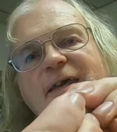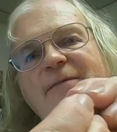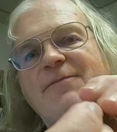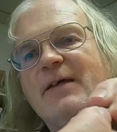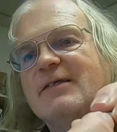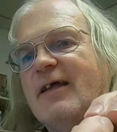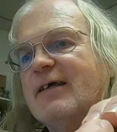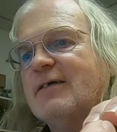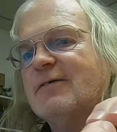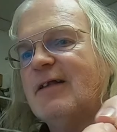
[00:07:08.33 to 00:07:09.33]
It fits
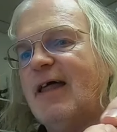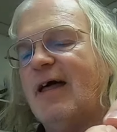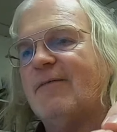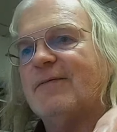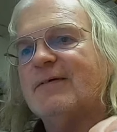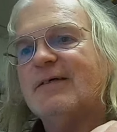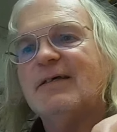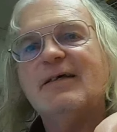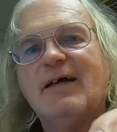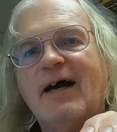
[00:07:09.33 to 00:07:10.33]
like a glove.
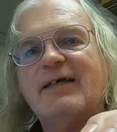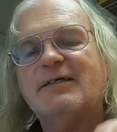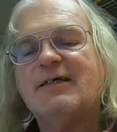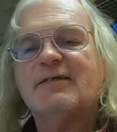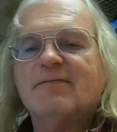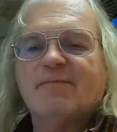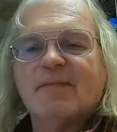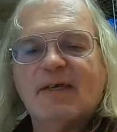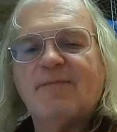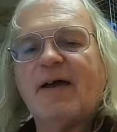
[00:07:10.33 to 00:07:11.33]

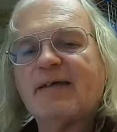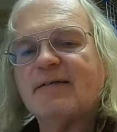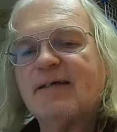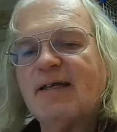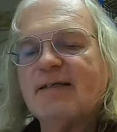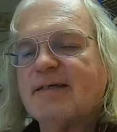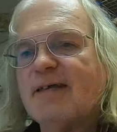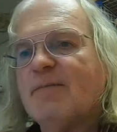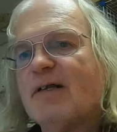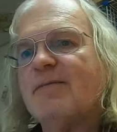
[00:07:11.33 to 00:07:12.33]
If I can get a
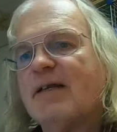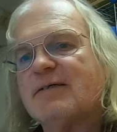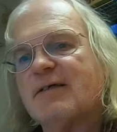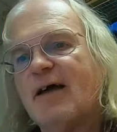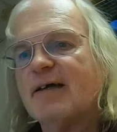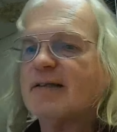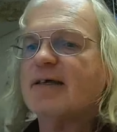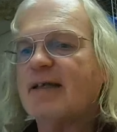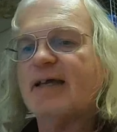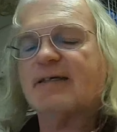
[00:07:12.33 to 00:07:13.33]
10 millimeter socket,
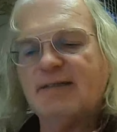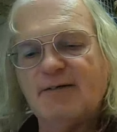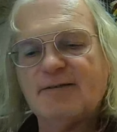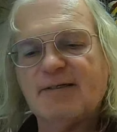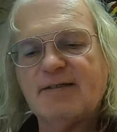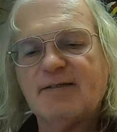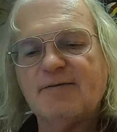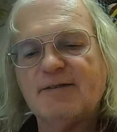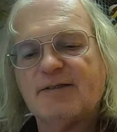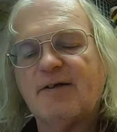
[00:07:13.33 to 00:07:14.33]
then I can use this
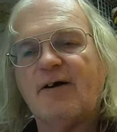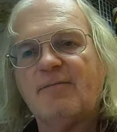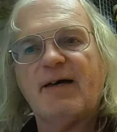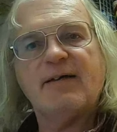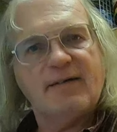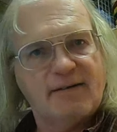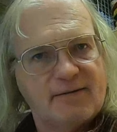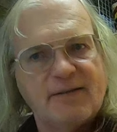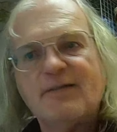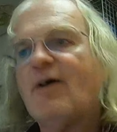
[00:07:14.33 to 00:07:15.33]
to install my
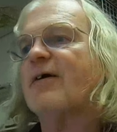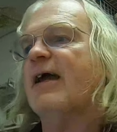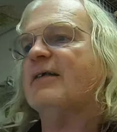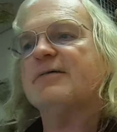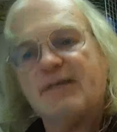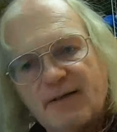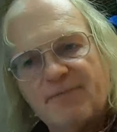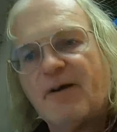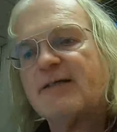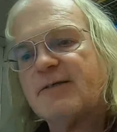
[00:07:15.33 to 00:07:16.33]
door handle. So
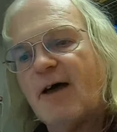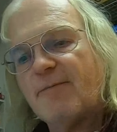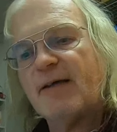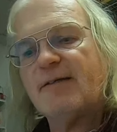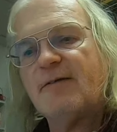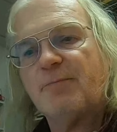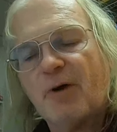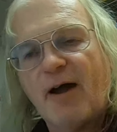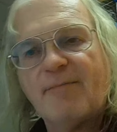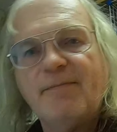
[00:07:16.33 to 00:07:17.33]
therefore I solve my little
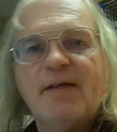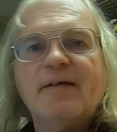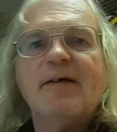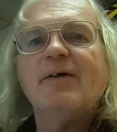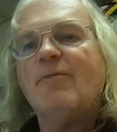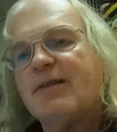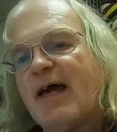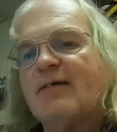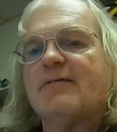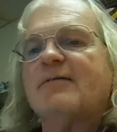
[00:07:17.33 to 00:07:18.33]
problem
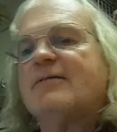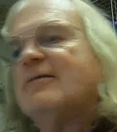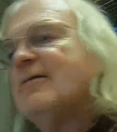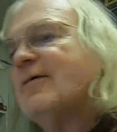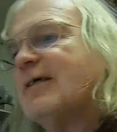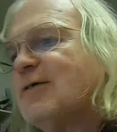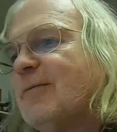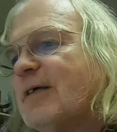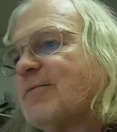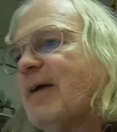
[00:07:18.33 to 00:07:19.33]
without doing
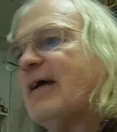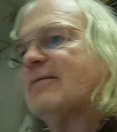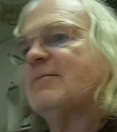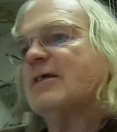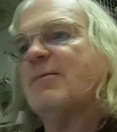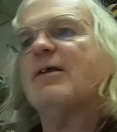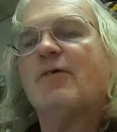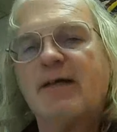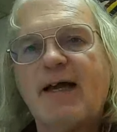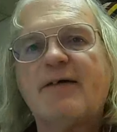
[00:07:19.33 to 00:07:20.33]
too much math, just by
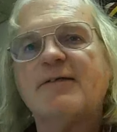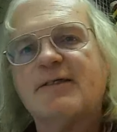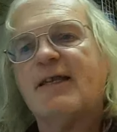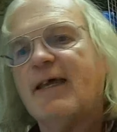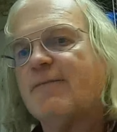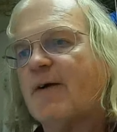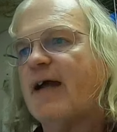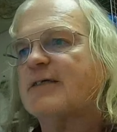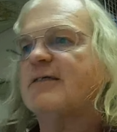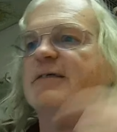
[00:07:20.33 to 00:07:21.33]
knowing how to sling
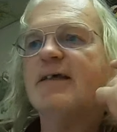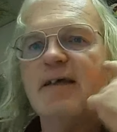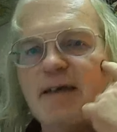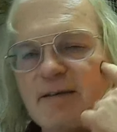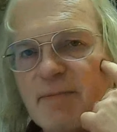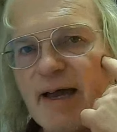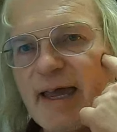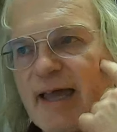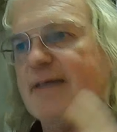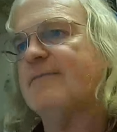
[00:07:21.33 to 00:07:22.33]
fractions in my
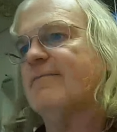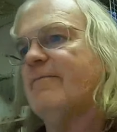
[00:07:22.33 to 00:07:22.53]
head.